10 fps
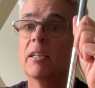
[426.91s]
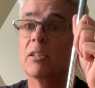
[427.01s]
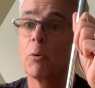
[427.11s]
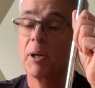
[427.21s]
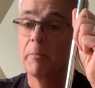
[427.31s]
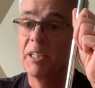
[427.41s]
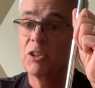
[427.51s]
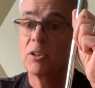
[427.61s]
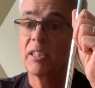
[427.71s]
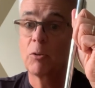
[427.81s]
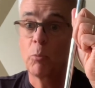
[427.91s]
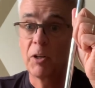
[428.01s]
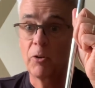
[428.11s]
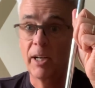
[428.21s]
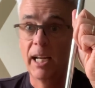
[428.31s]
You want to make sure that when
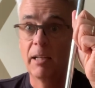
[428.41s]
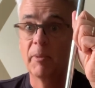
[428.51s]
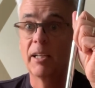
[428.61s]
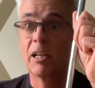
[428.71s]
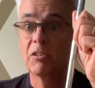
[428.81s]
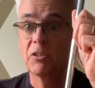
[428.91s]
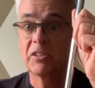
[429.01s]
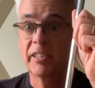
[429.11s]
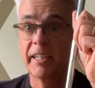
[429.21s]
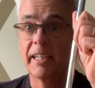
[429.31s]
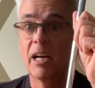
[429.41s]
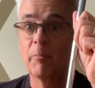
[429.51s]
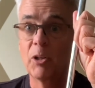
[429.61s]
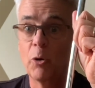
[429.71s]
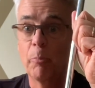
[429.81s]
you're aiming and you're setting up
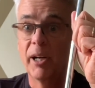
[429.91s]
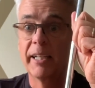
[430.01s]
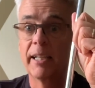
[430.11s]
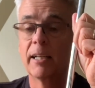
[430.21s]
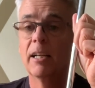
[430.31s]
and you're putting,